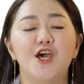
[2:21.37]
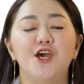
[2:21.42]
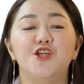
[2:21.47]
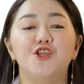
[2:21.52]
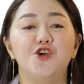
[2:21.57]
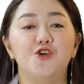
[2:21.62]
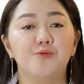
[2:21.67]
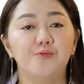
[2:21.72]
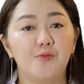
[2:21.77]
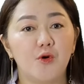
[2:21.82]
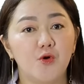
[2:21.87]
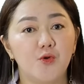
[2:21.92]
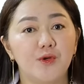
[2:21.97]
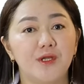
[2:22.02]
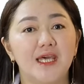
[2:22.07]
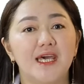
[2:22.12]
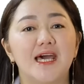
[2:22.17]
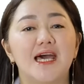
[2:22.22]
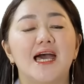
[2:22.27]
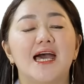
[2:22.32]

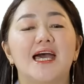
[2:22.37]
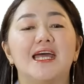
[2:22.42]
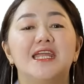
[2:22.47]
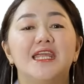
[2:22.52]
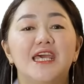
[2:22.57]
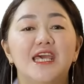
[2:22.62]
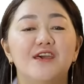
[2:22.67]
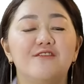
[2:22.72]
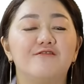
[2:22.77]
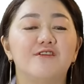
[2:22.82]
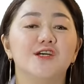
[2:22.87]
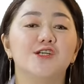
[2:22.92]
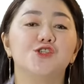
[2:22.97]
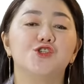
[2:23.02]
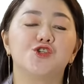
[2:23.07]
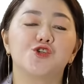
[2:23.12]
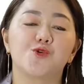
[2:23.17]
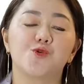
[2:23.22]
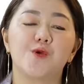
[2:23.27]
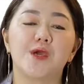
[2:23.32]
pneumonia, and even
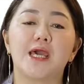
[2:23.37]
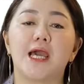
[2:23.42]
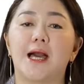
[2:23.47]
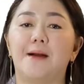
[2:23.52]
during